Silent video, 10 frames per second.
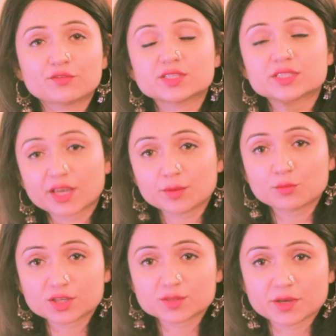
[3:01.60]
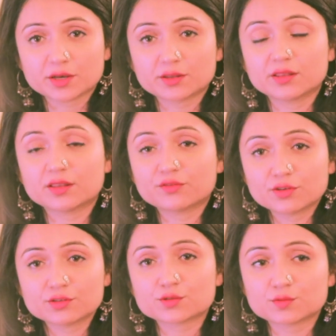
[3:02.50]
the second book is better than the
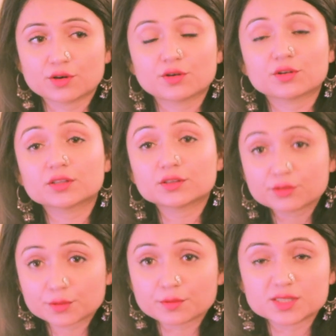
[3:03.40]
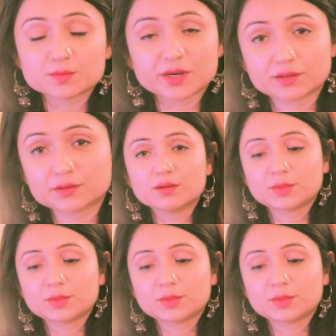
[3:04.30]
first one or the third one is better.